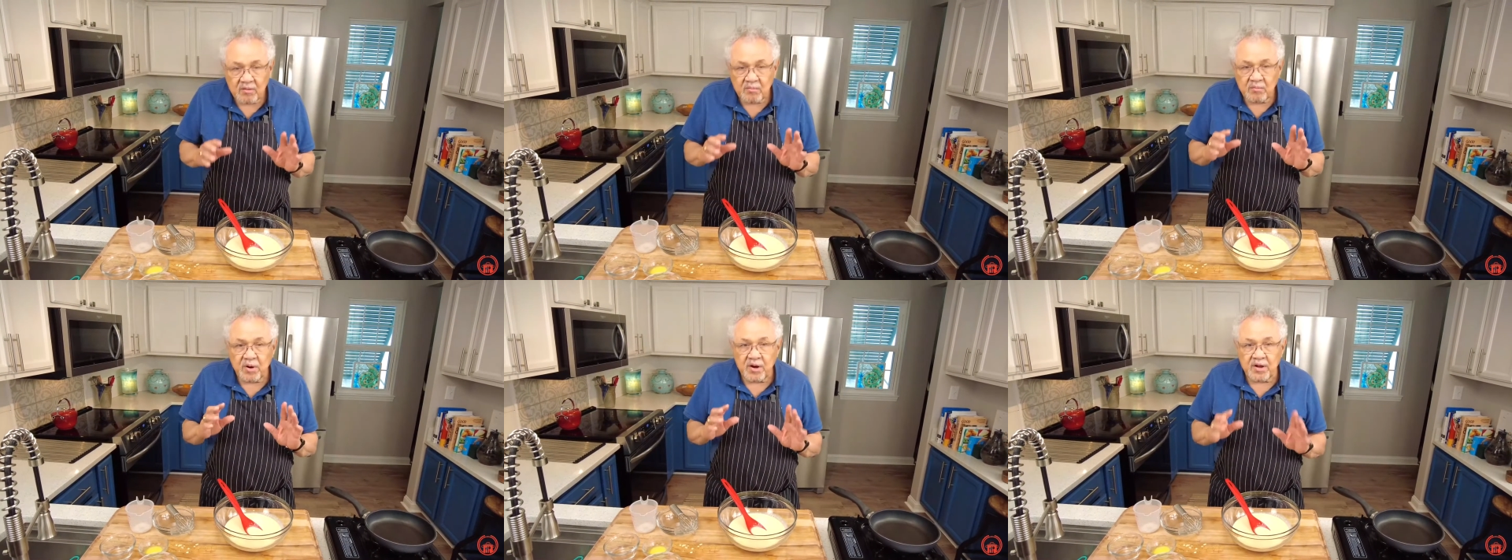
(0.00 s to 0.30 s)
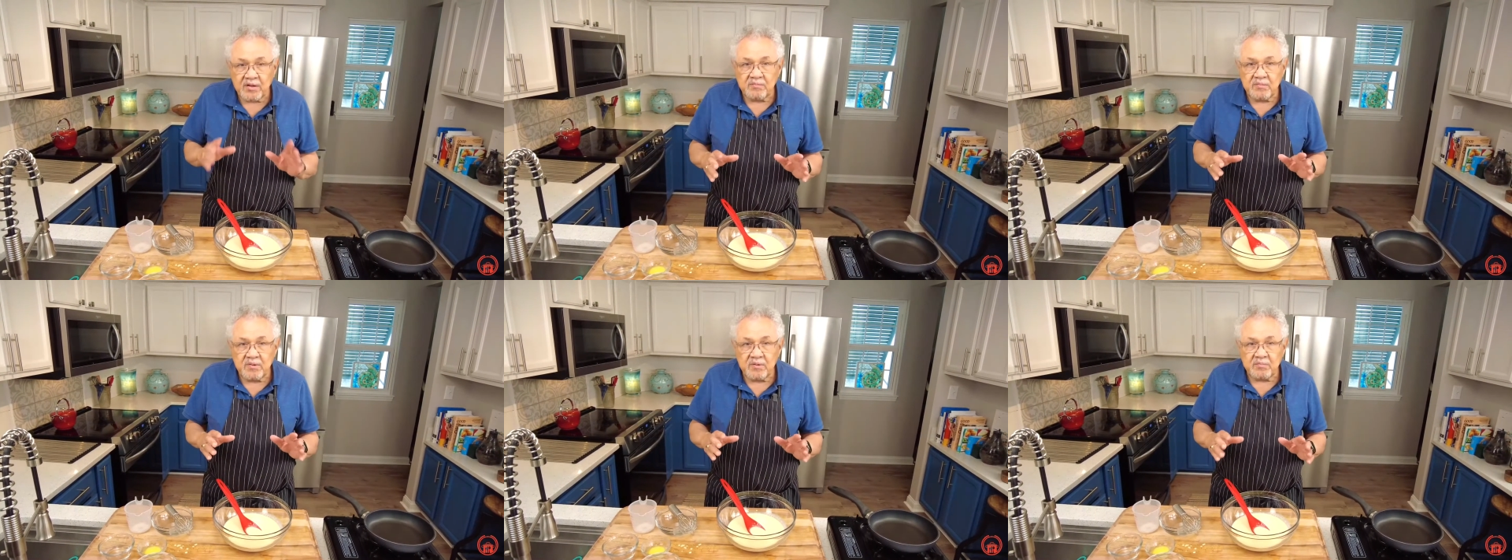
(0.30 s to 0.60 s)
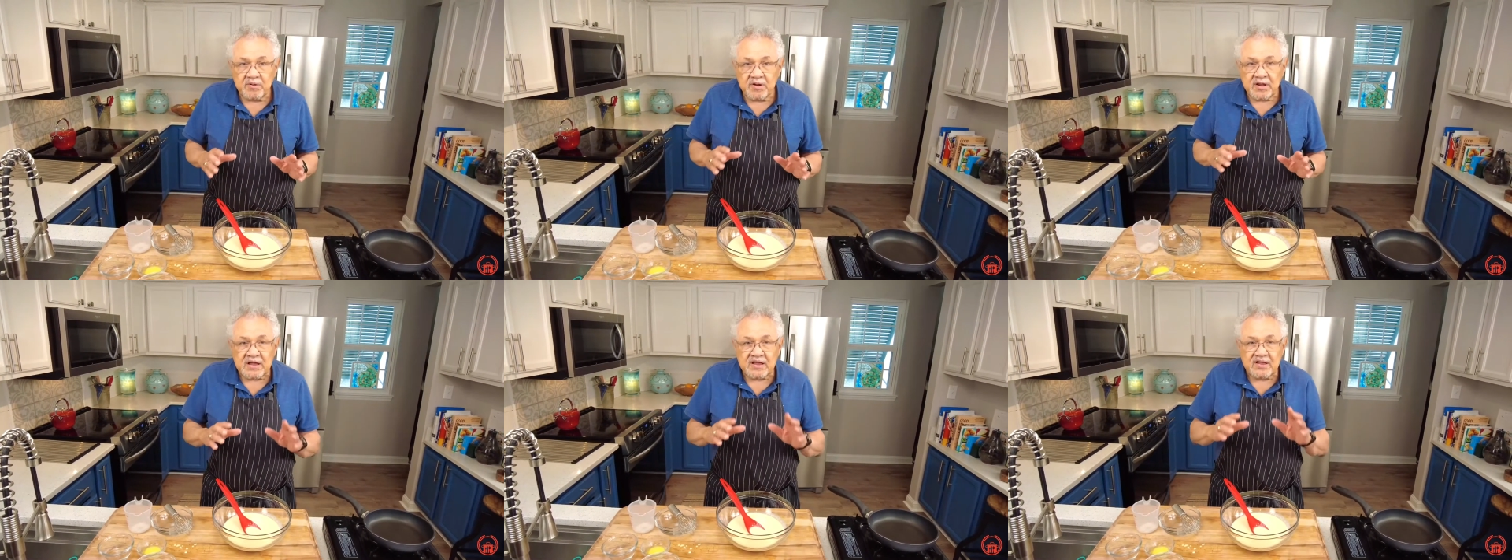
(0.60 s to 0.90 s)
but
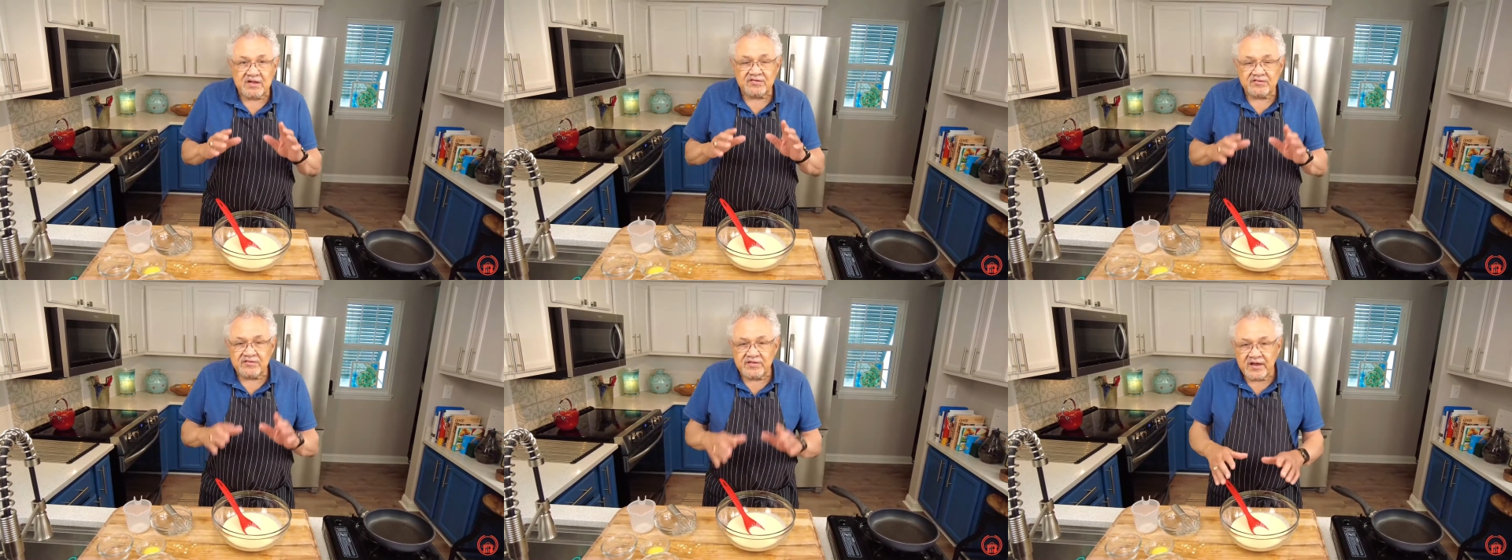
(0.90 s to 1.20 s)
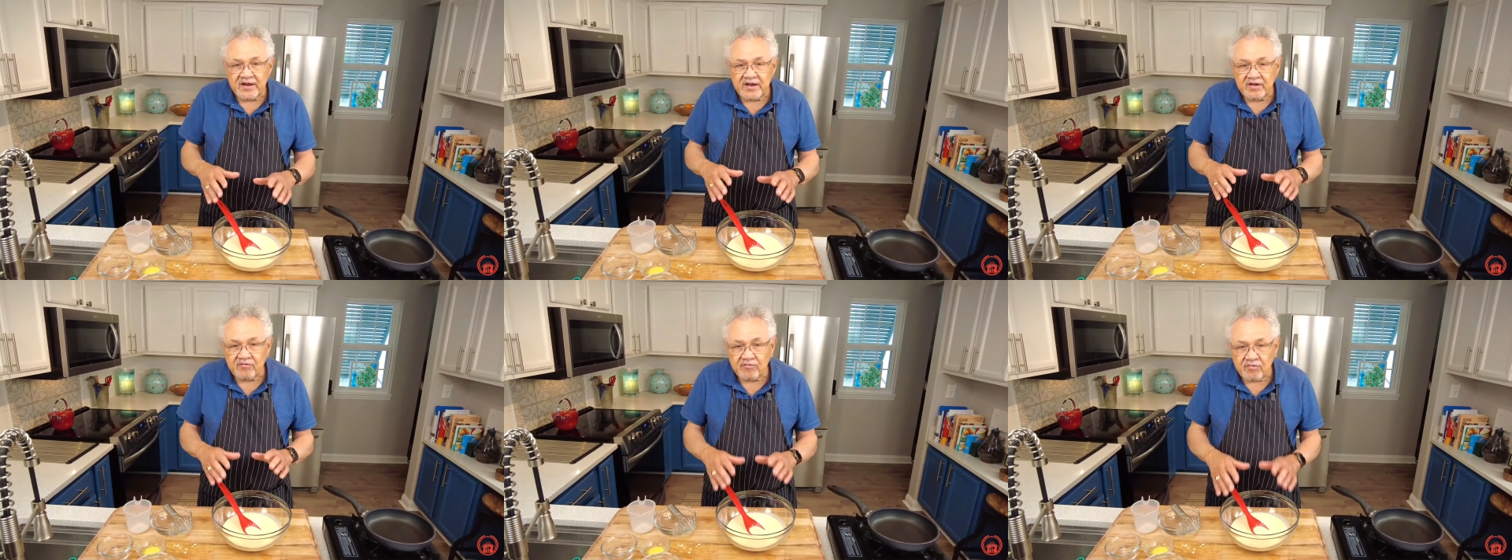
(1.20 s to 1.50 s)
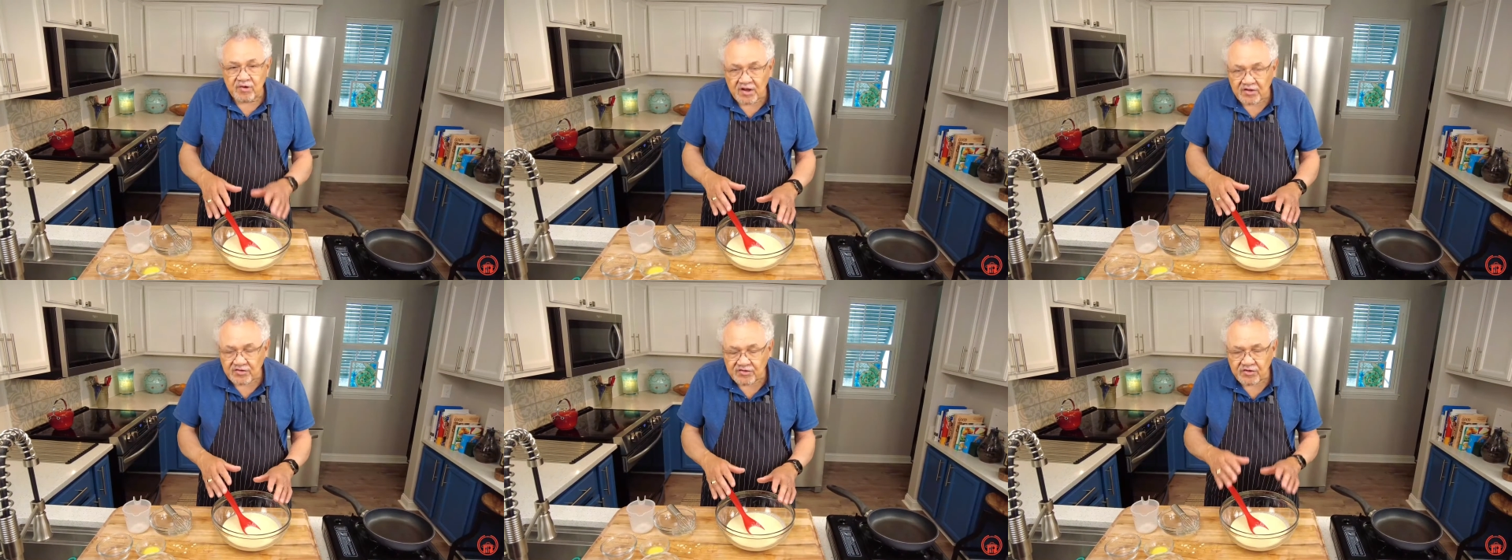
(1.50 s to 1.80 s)
please let it
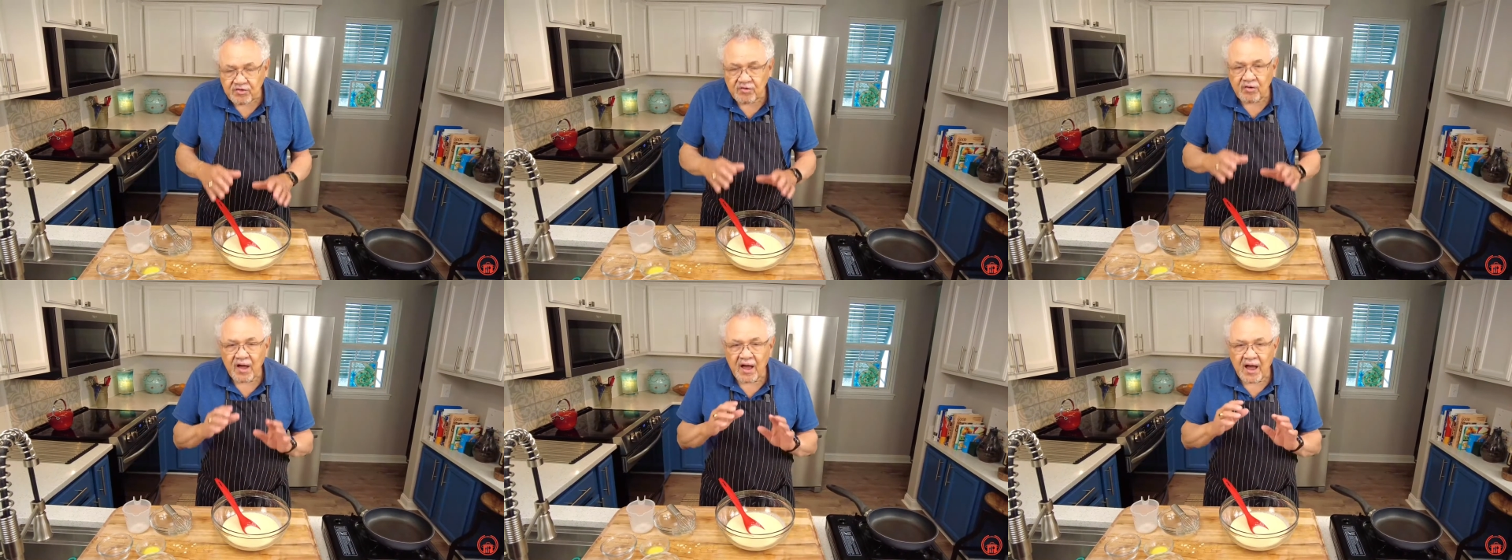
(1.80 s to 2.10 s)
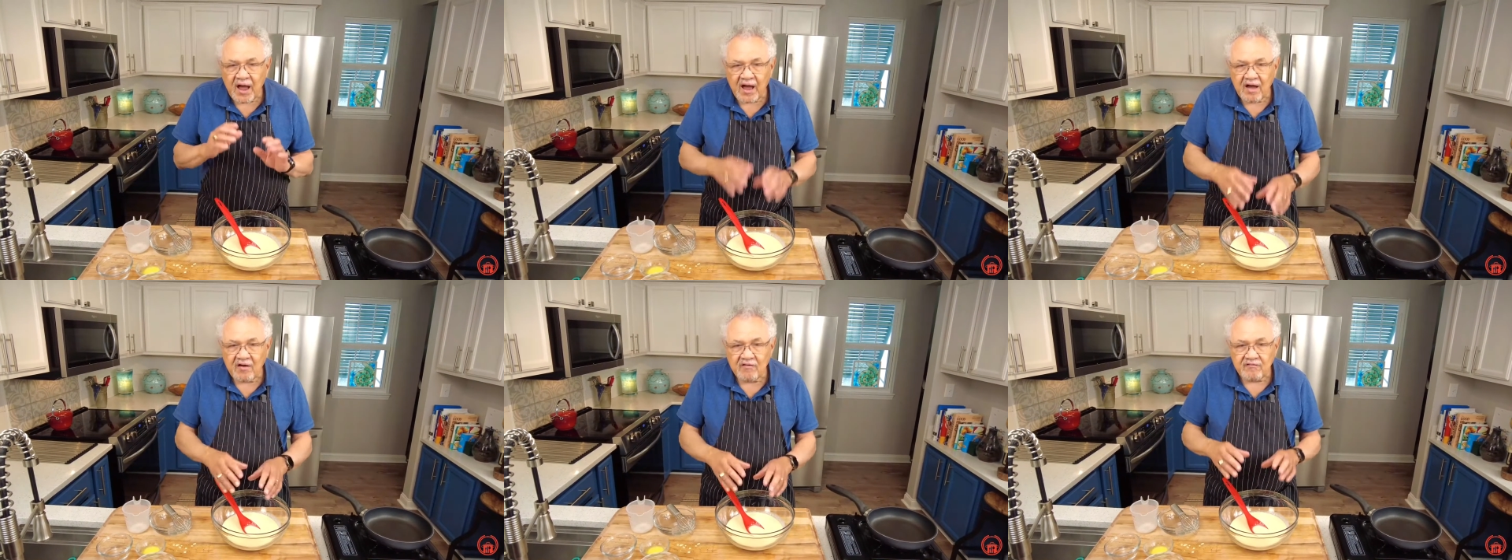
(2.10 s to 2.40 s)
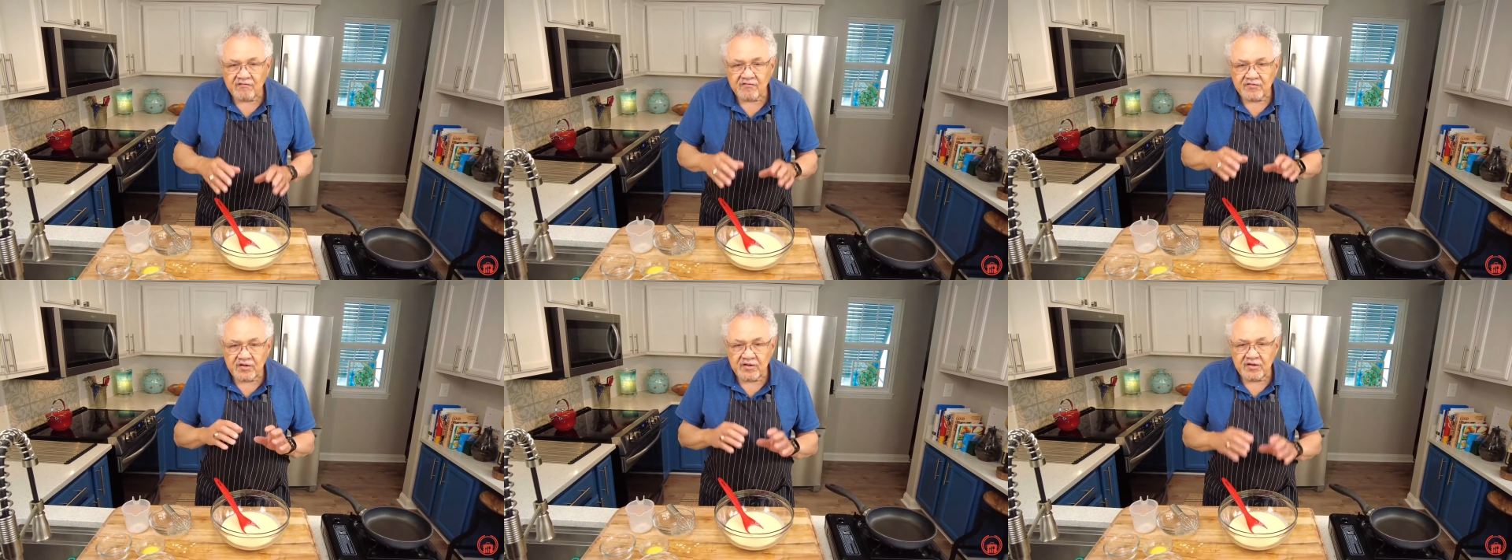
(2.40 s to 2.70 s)
rest. You have
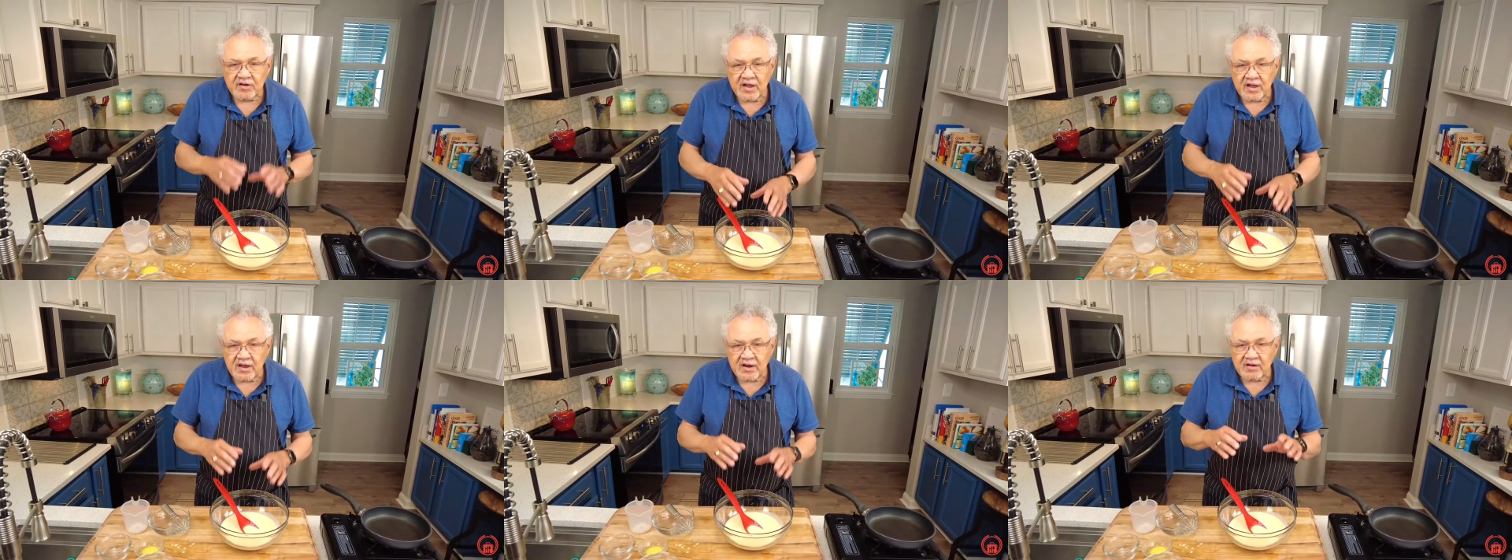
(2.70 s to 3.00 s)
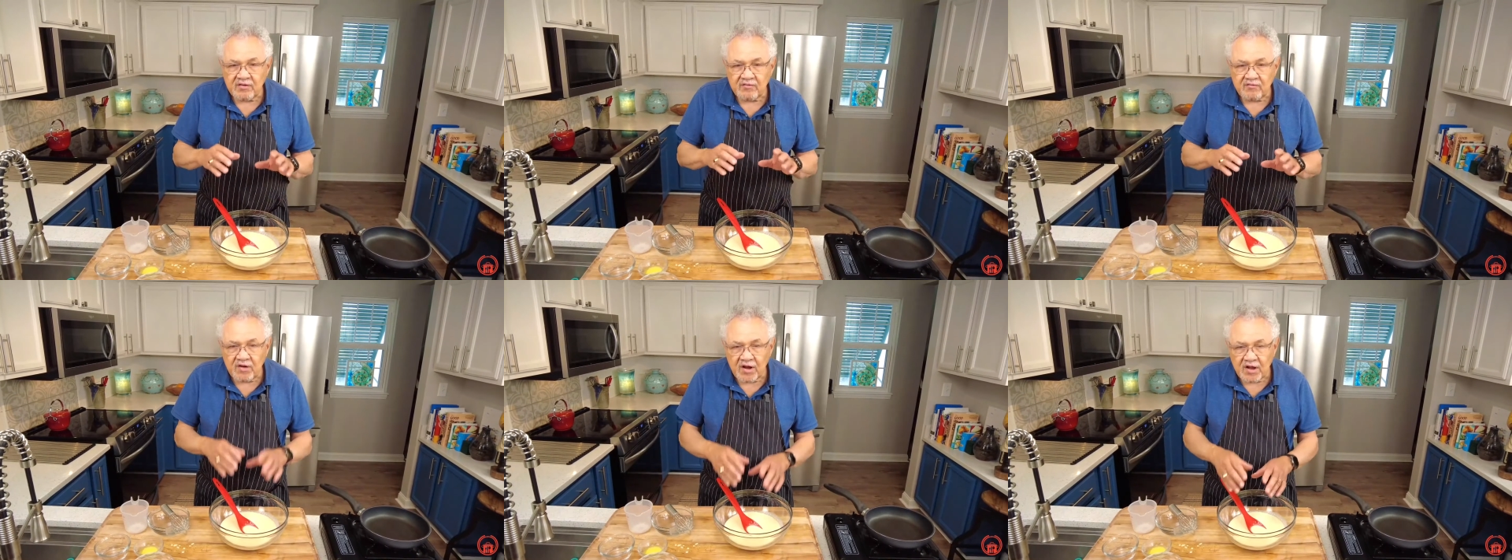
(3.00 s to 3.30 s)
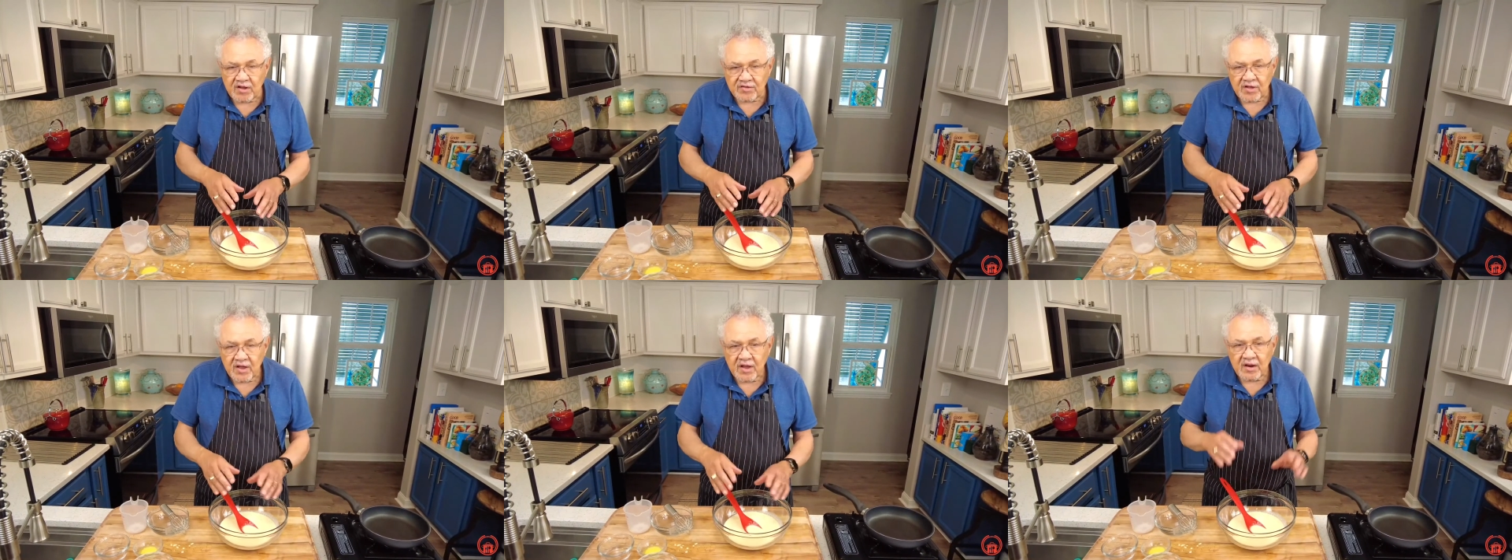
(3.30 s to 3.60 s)
to let it
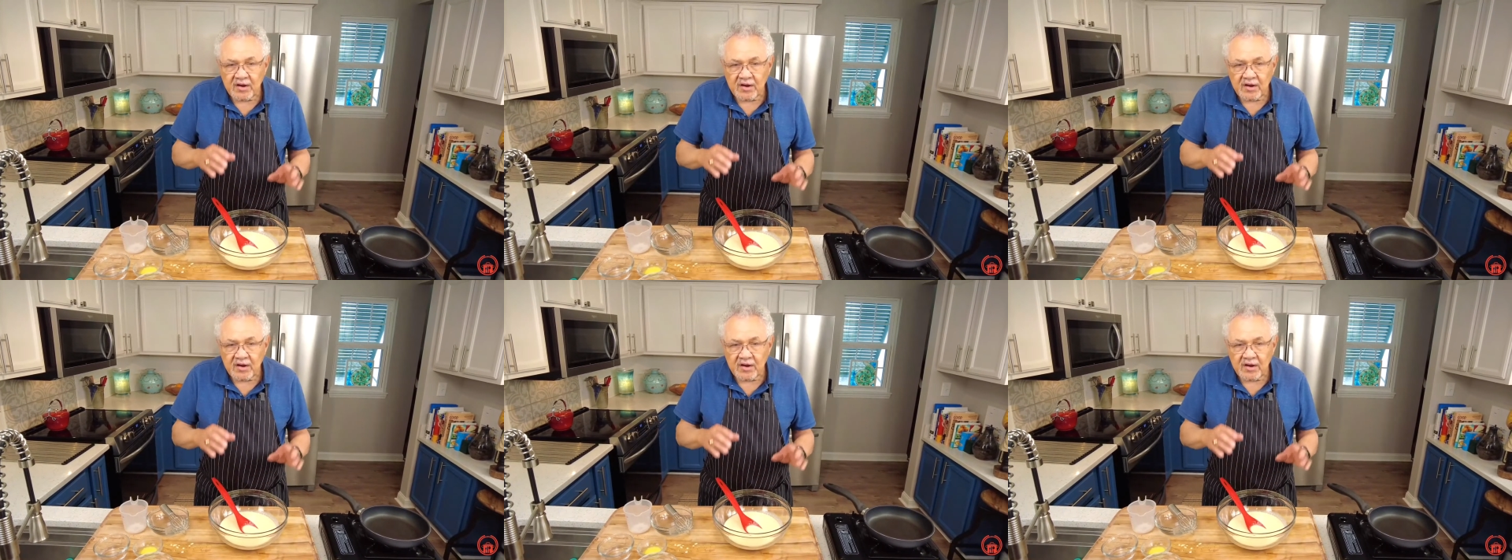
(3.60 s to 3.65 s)
rest.